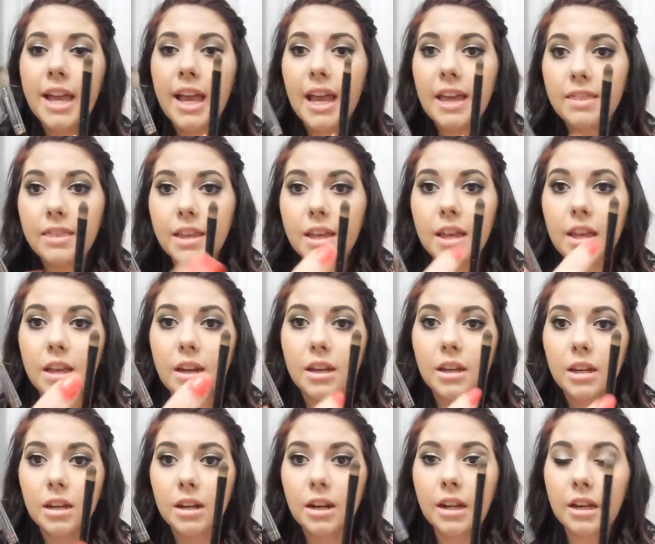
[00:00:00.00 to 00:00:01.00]
And
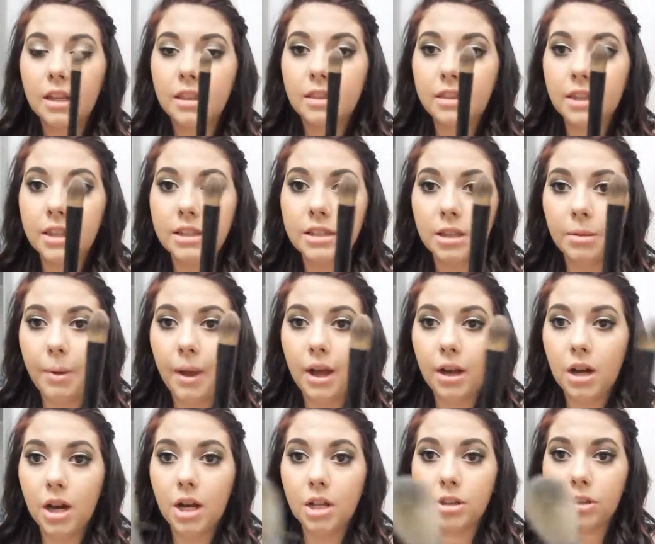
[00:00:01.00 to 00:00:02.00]
then this to
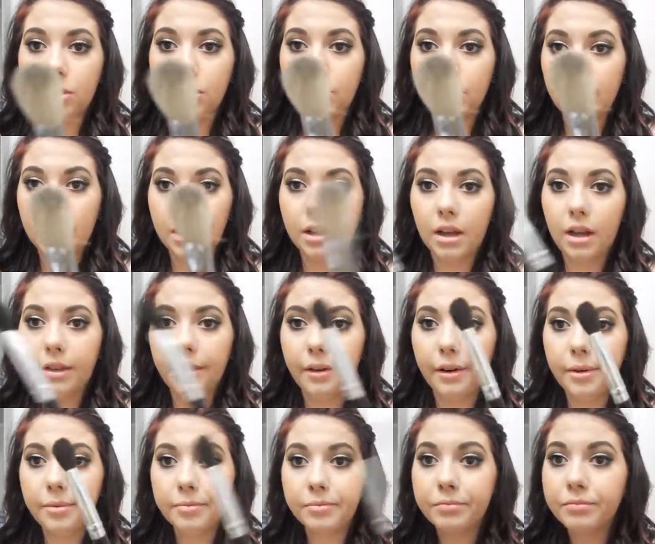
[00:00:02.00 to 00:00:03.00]
pack on your lid color.